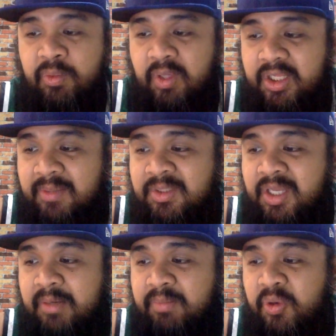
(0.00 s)
Williams,
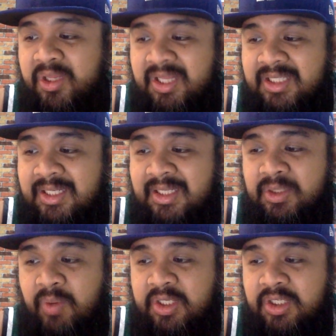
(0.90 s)
they're both listed as
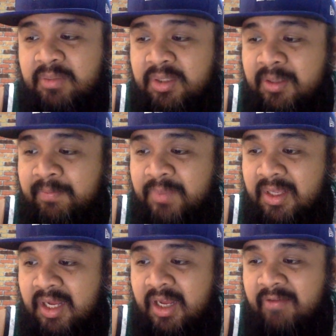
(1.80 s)
questionable
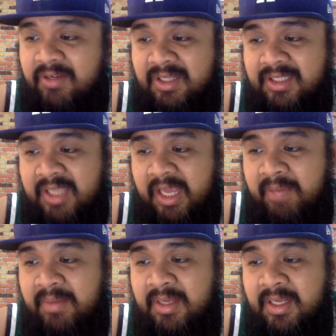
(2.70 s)
for this
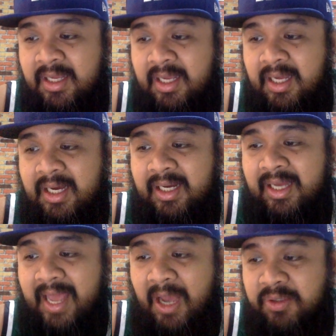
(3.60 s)
game.
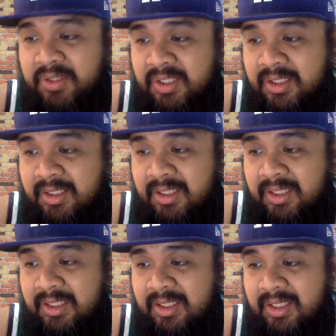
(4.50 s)
Hauser
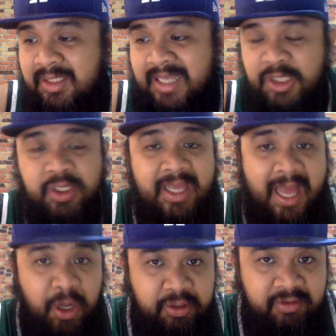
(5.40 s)
is actually
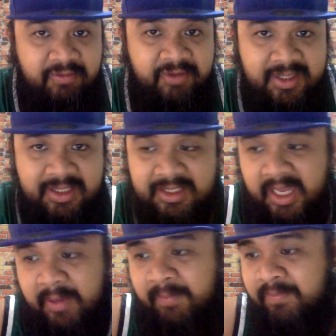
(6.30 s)
out for this
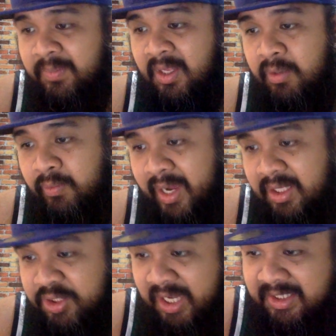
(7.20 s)
game,
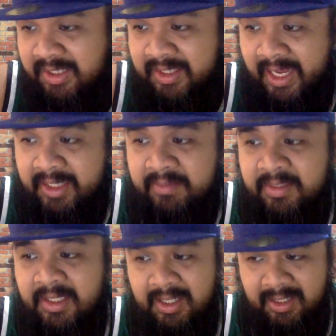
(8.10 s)
while Jason Tatum,